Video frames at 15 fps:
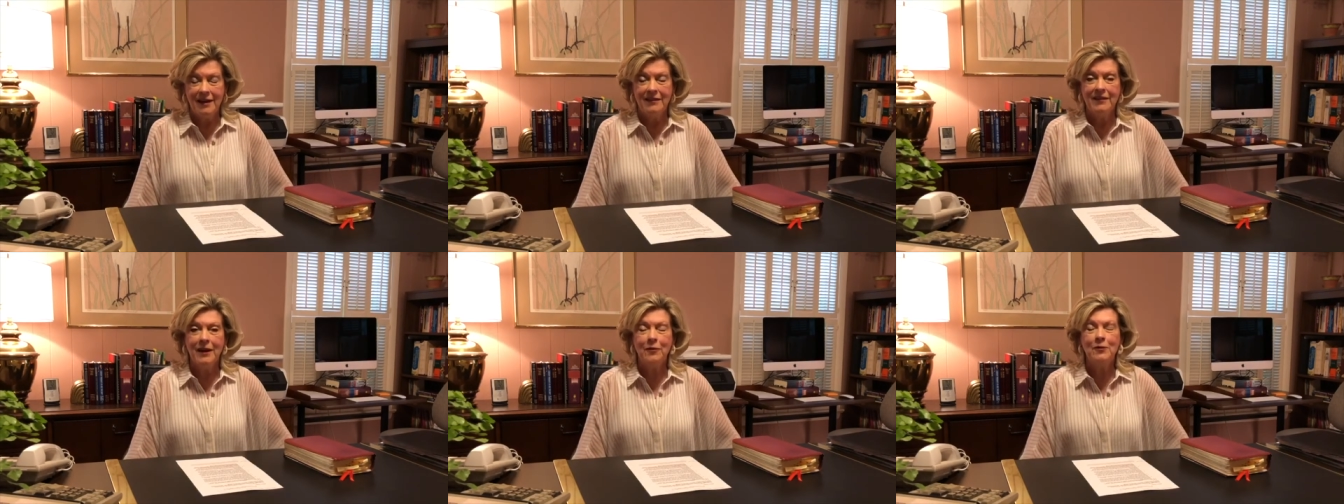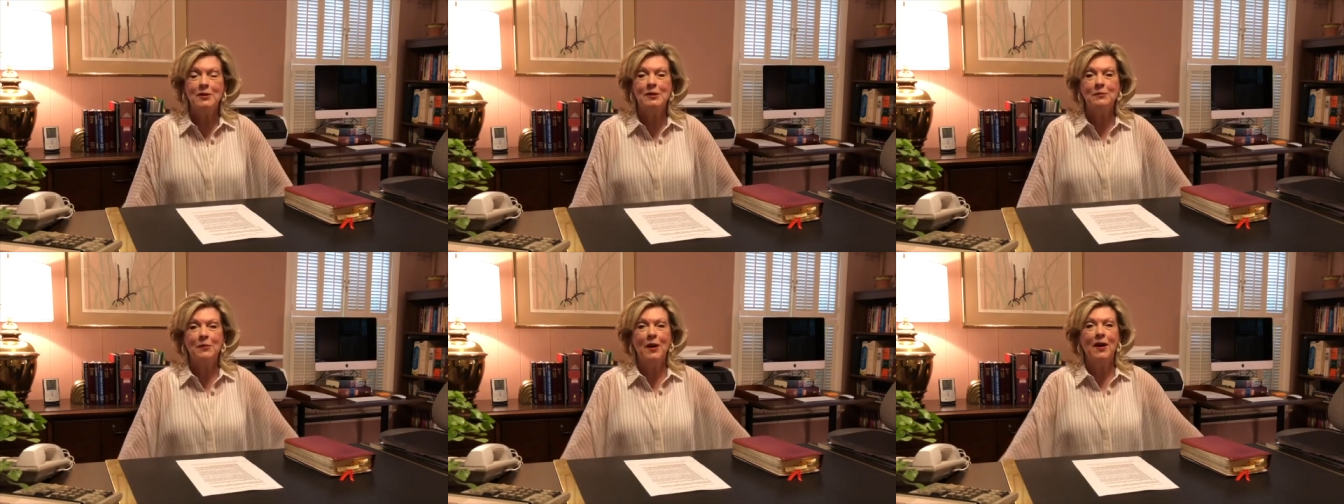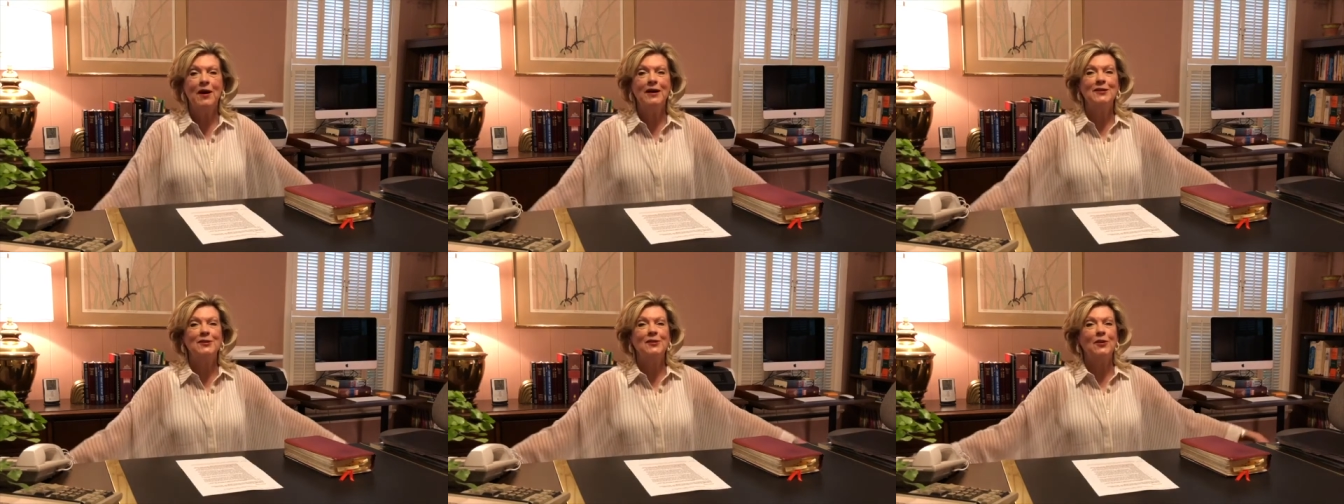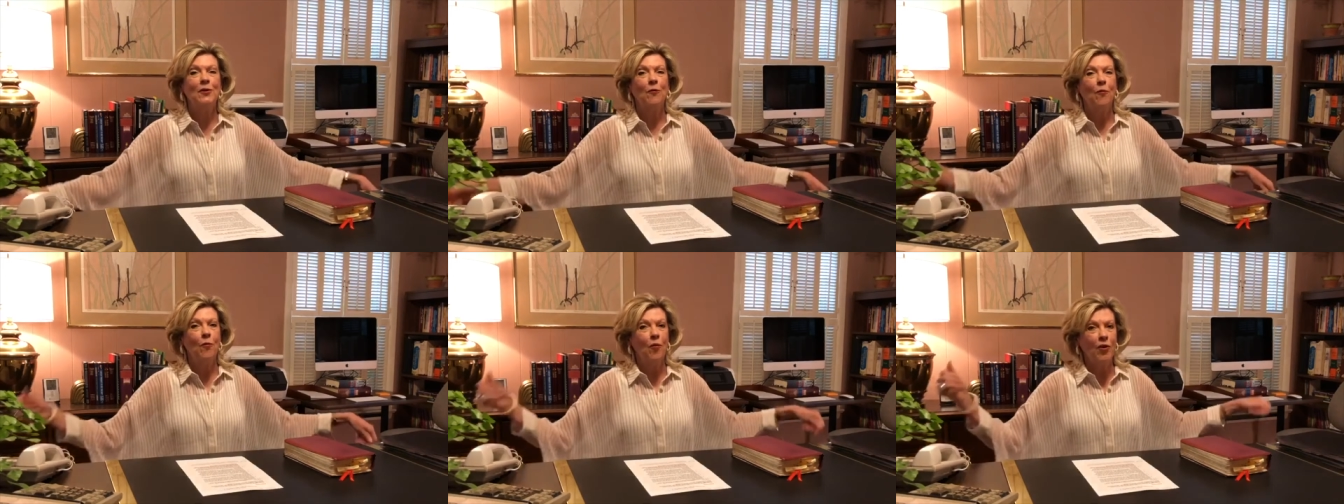They respond to the
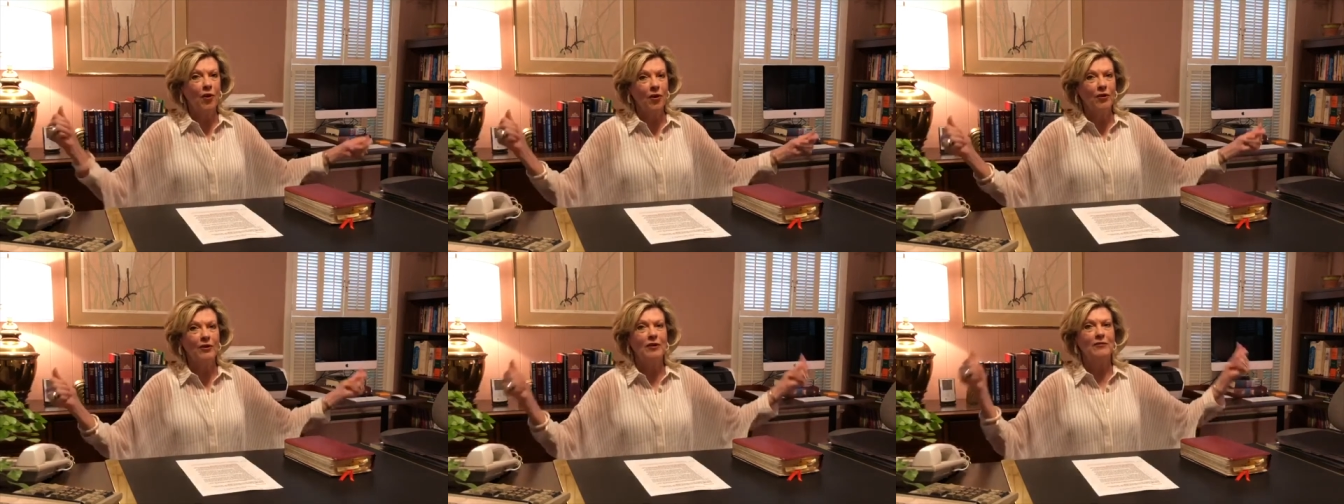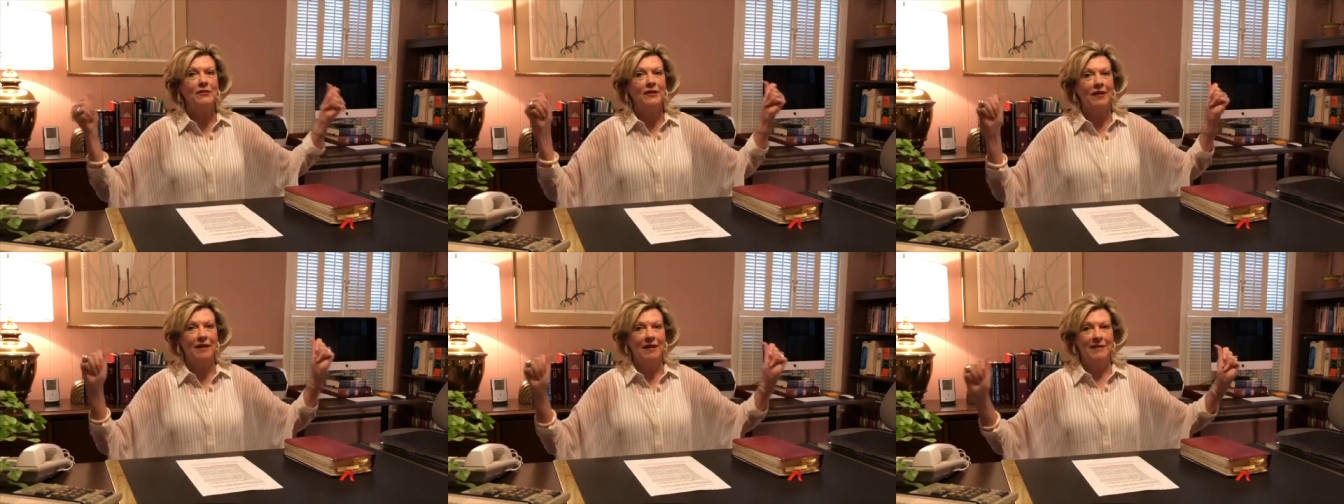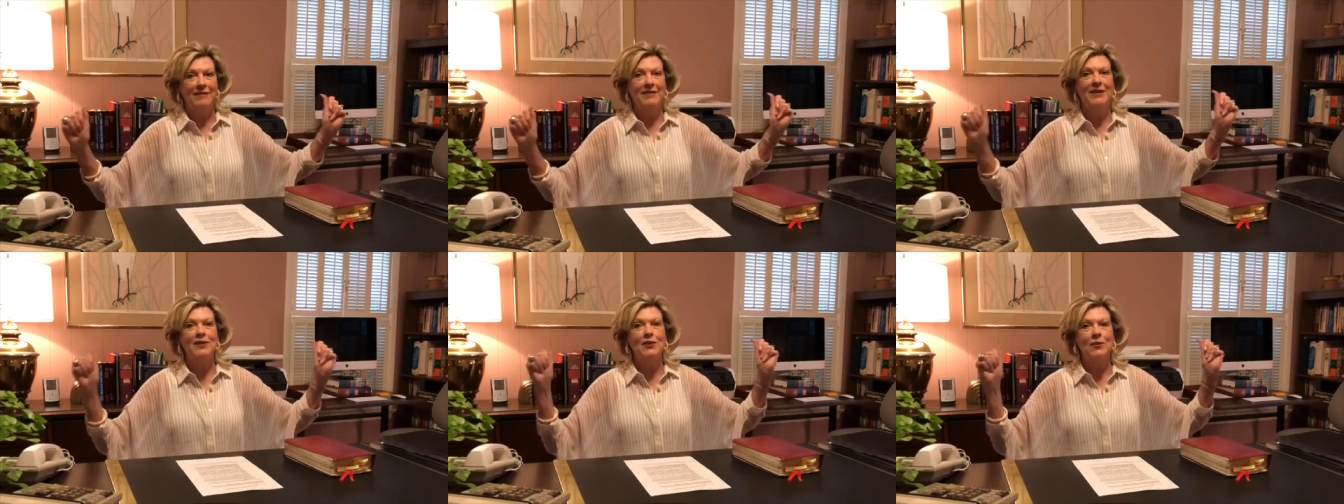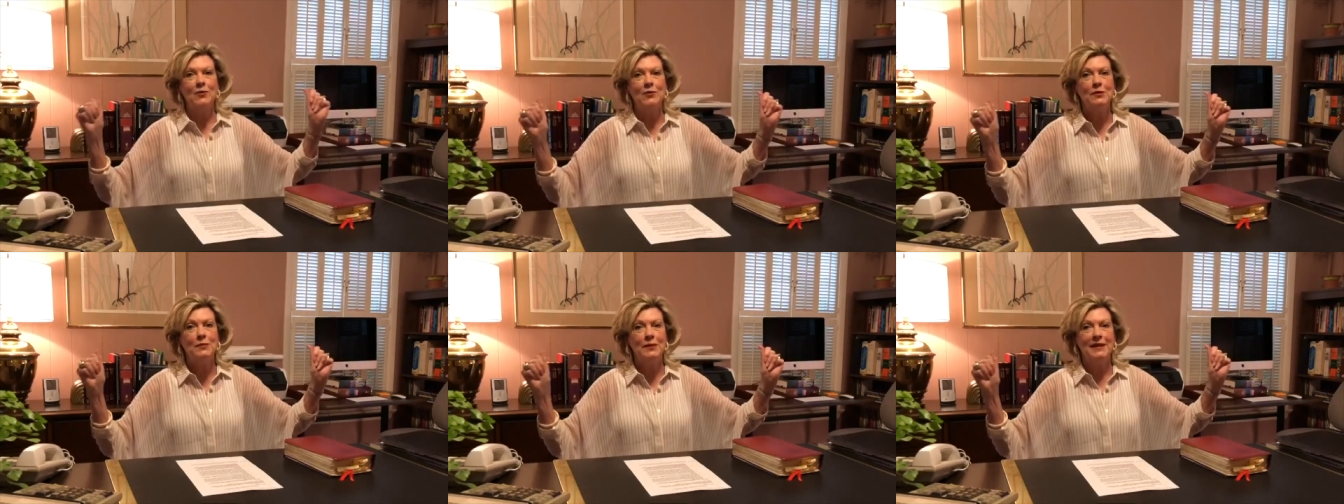word of God that you
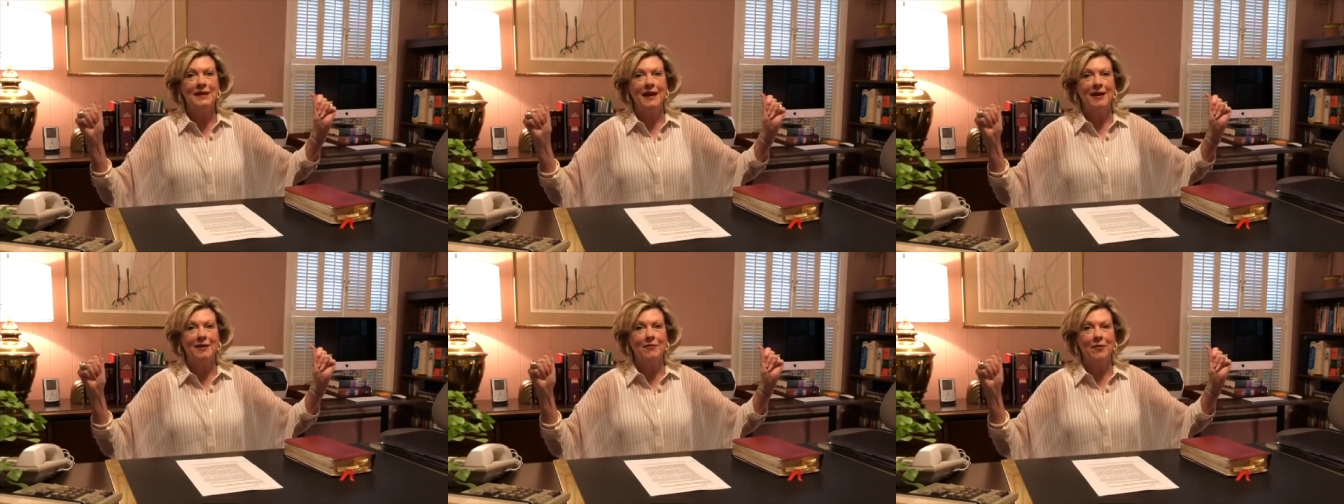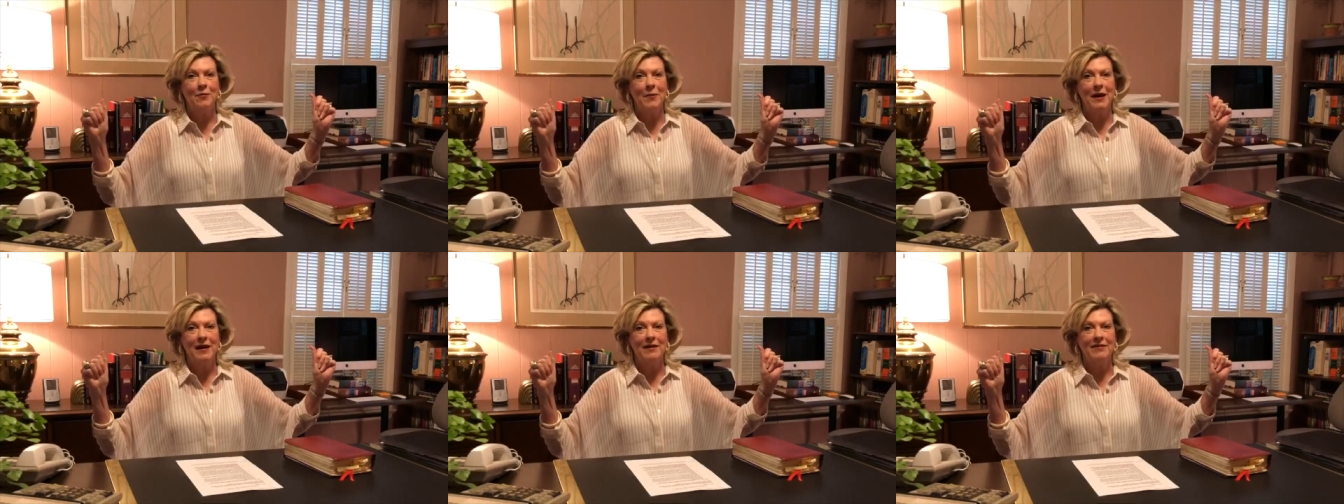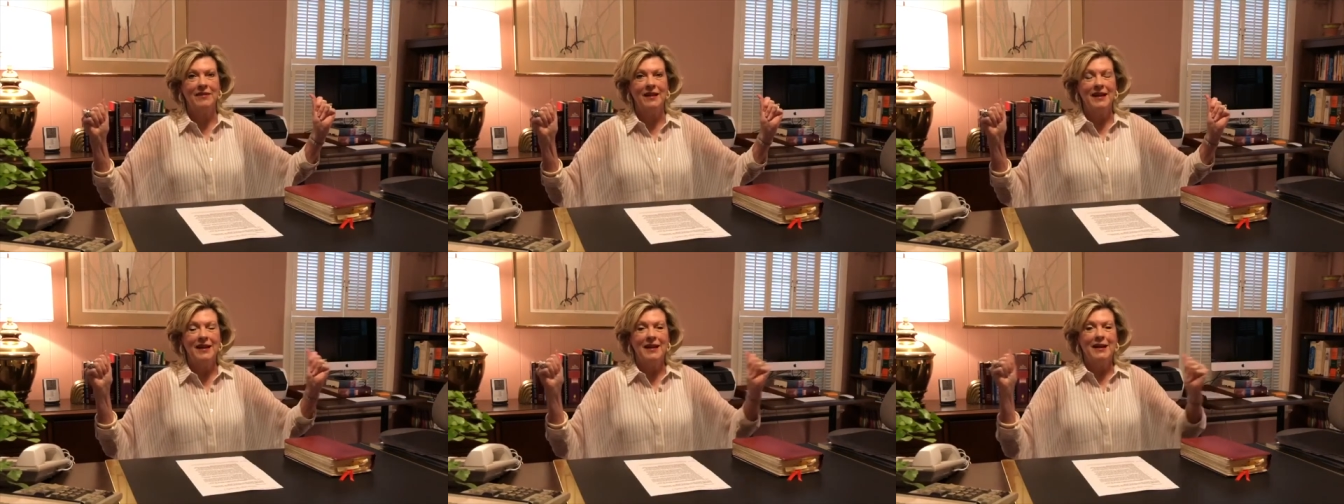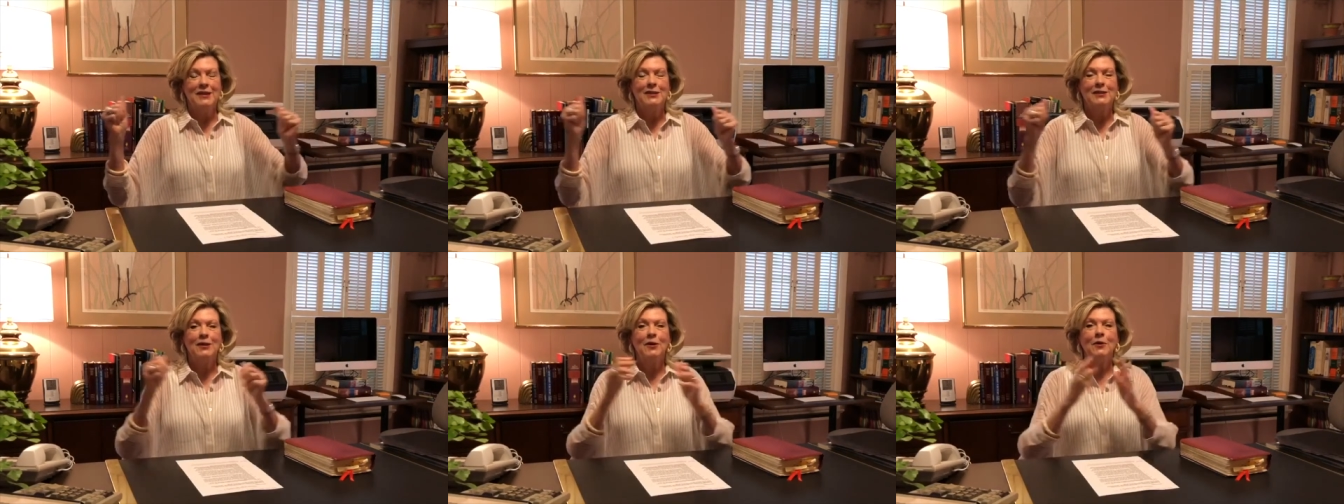speak out of your mouth.
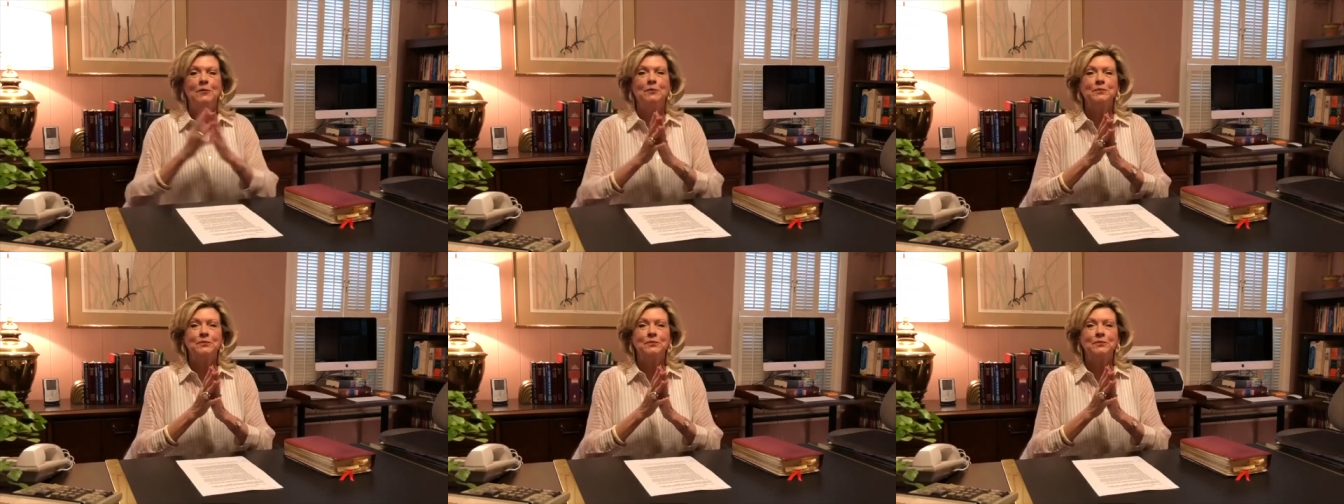So